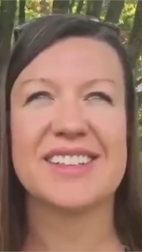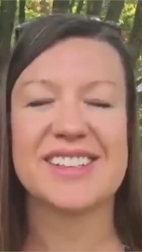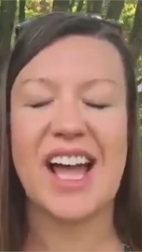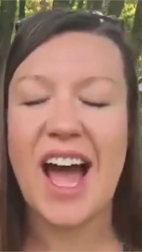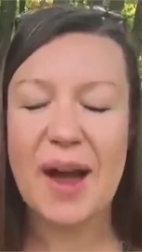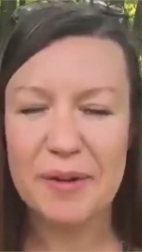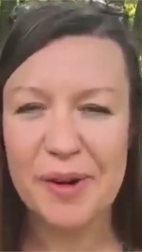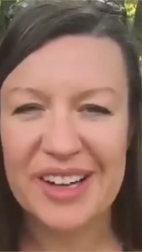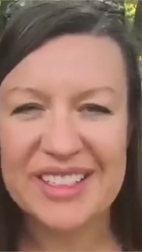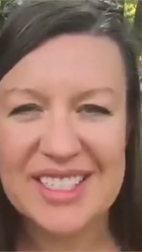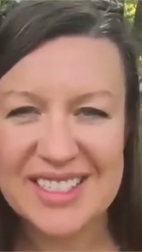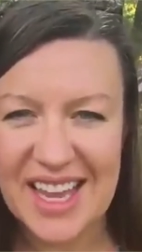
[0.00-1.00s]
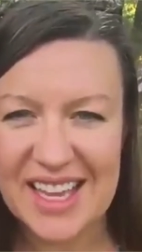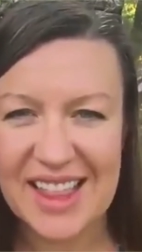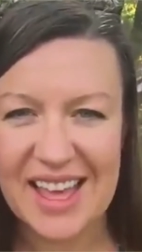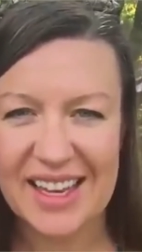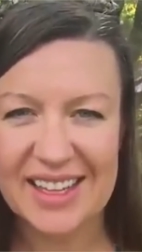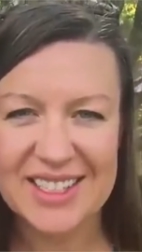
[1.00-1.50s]
I want to take
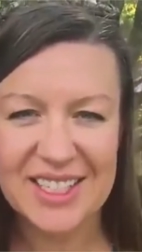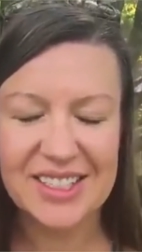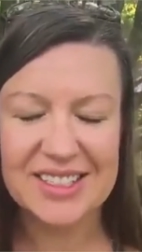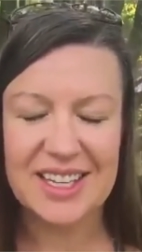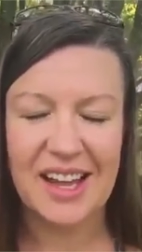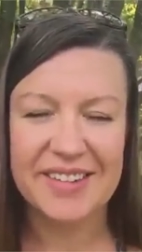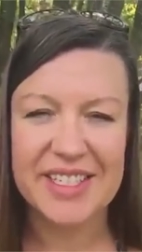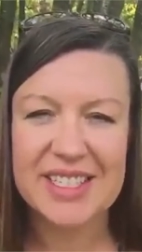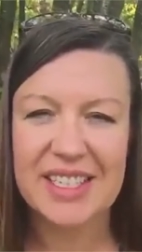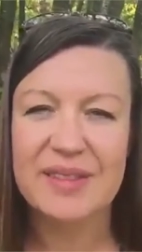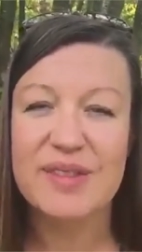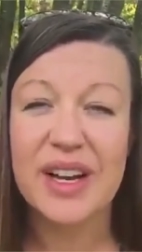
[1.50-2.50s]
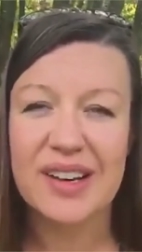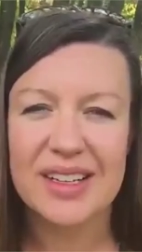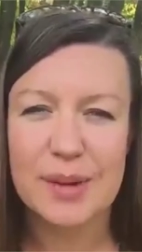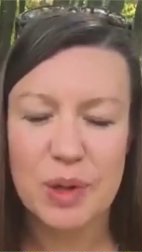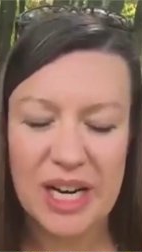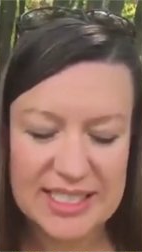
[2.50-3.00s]
that answer. It's obviously very
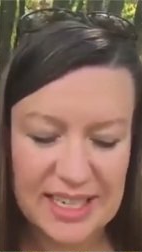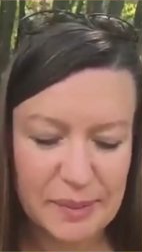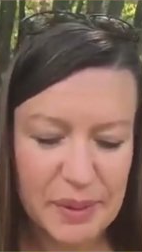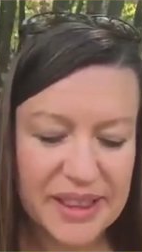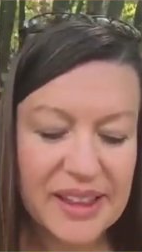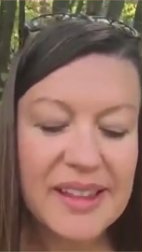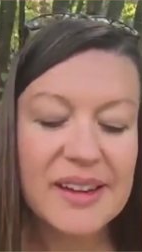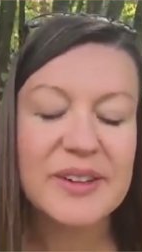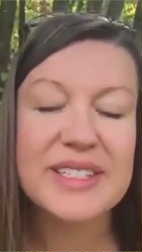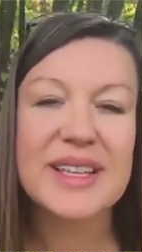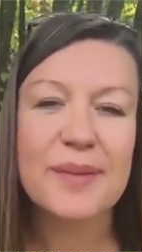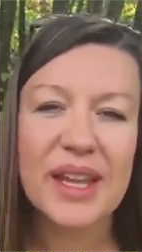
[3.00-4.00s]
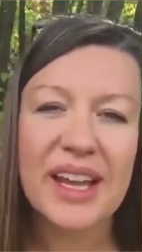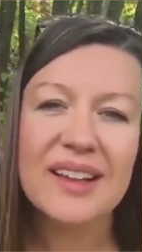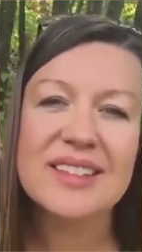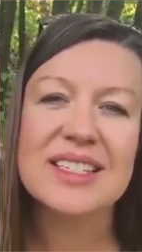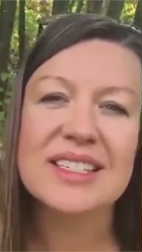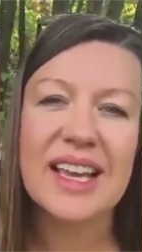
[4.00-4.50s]
depressing. But then there was something else.
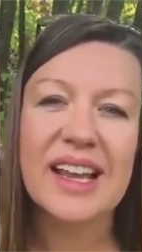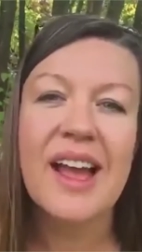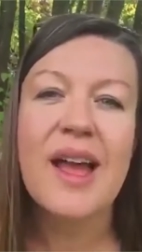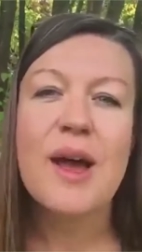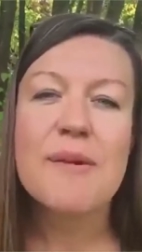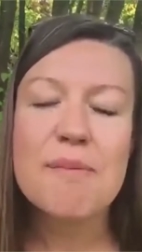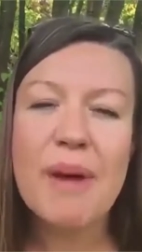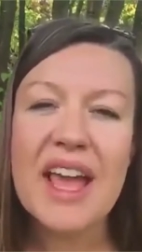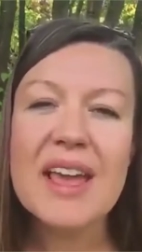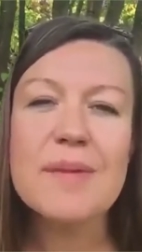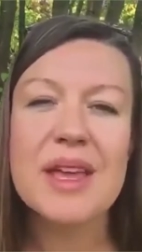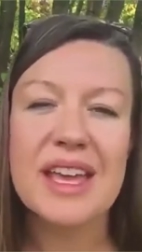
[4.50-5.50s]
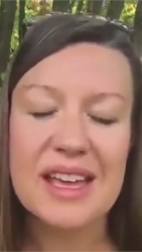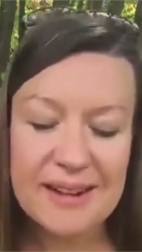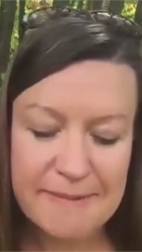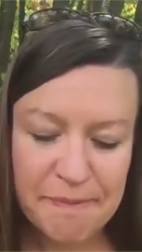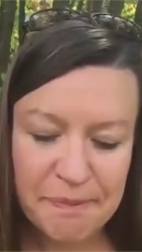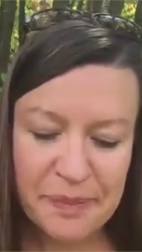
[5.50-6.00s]
It's like, maybe
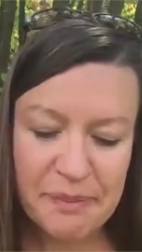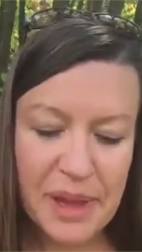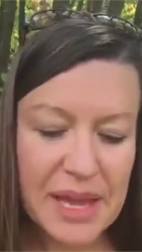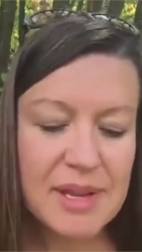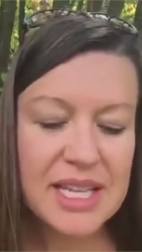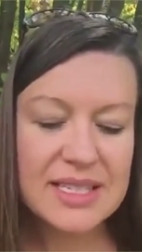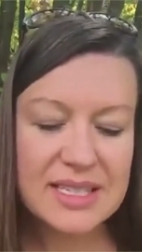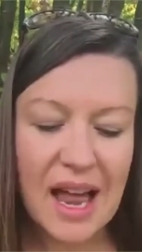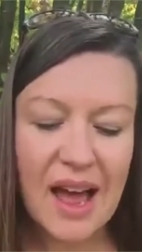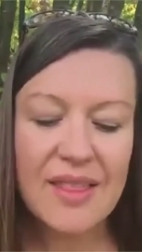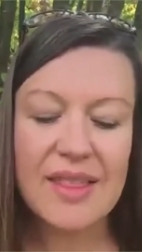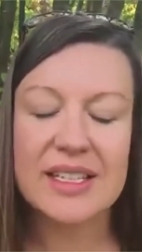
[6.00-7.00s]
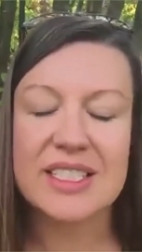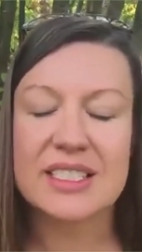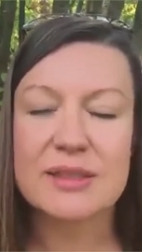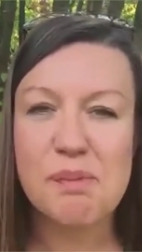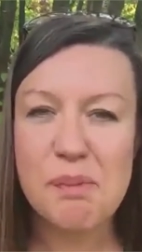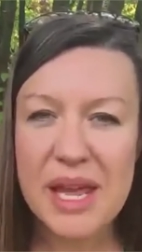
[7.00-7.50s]
Maybe it's not that just
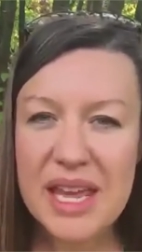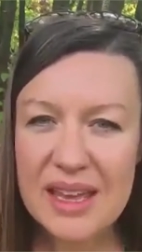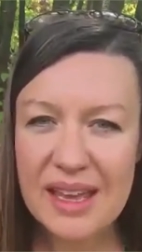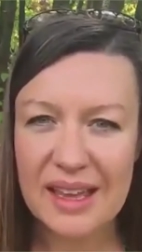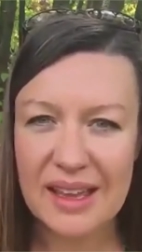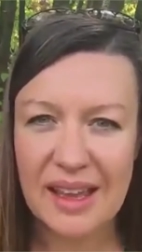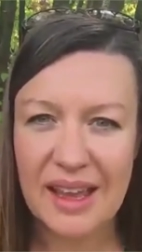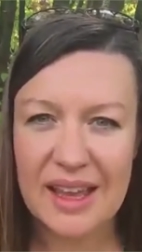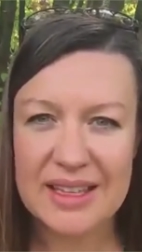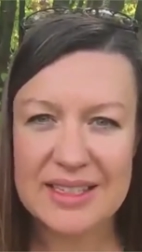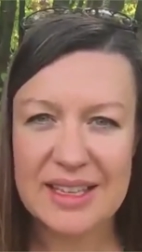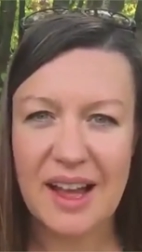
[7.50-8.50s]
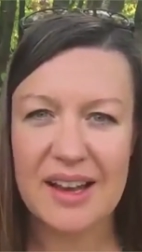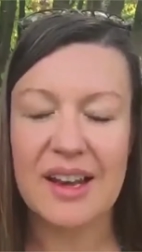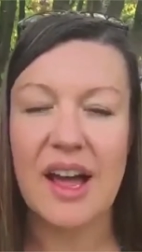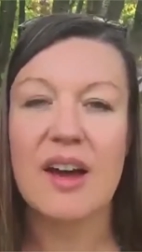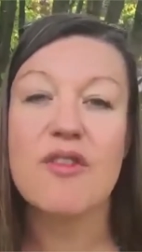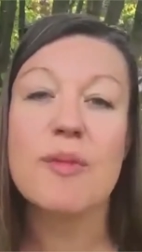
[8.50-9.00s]
being is not
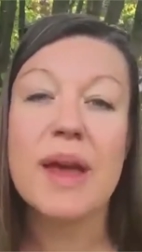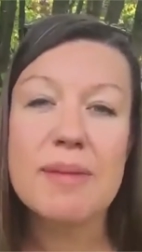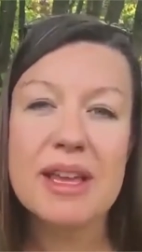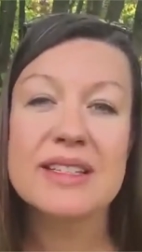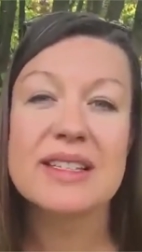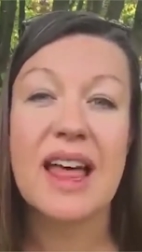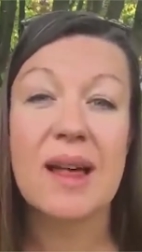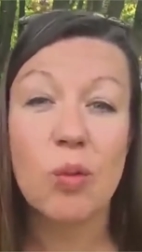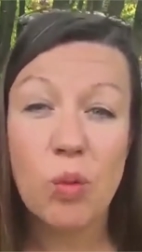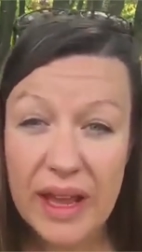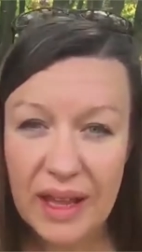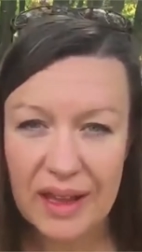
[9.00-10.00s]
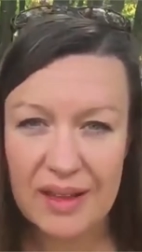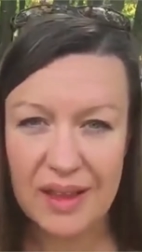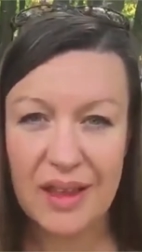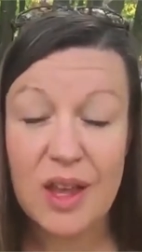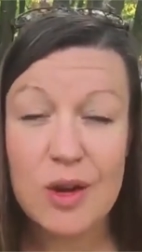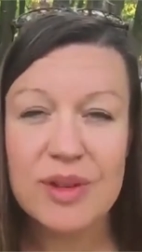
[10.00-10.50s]
enough. Maybe it's that we, the
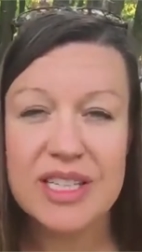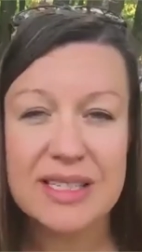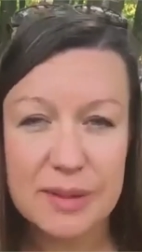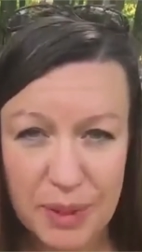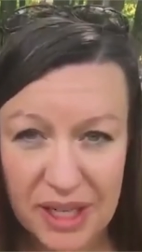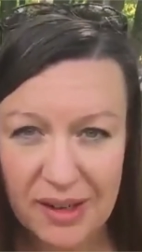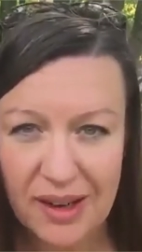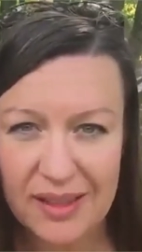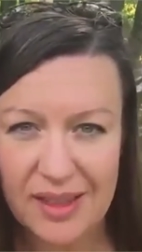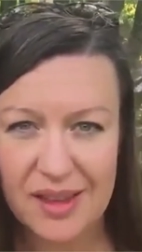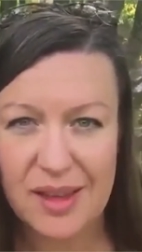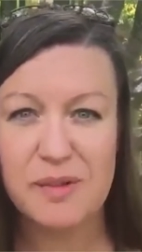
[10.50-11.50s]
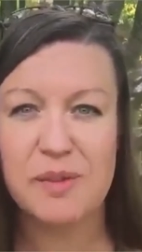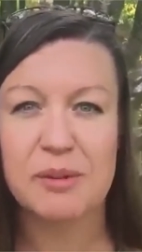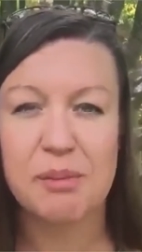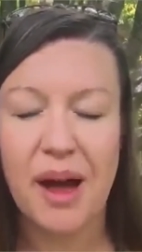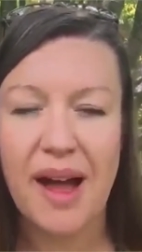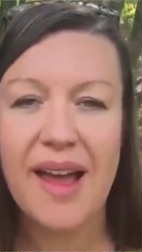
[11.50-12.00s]
human spirit, the human
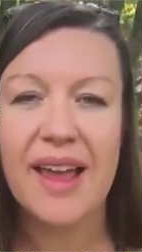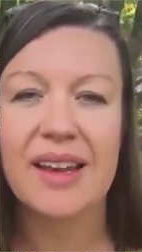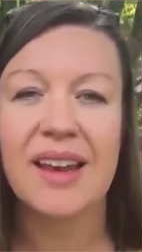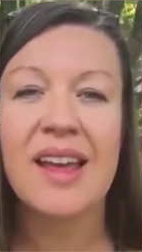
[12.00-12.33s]
mind,